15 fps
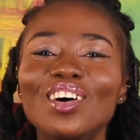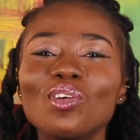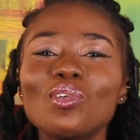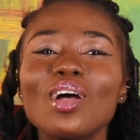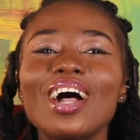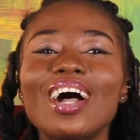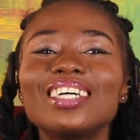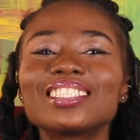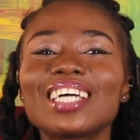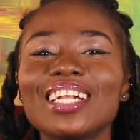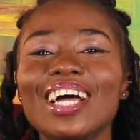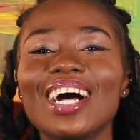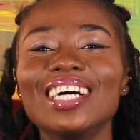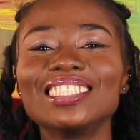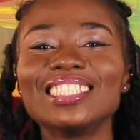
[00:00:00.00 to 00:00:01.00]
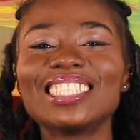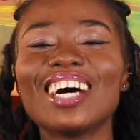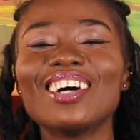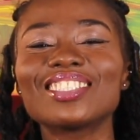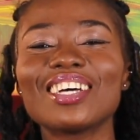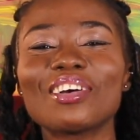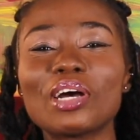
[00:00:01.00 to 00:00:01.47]
Go and ask Ghanaian artist
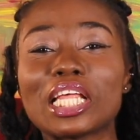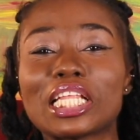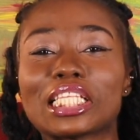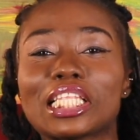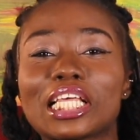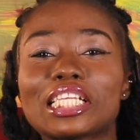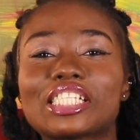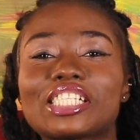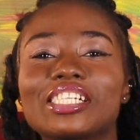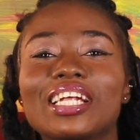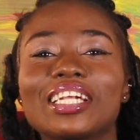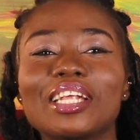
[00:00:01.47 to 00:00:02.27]
how Sarkodie they take trial.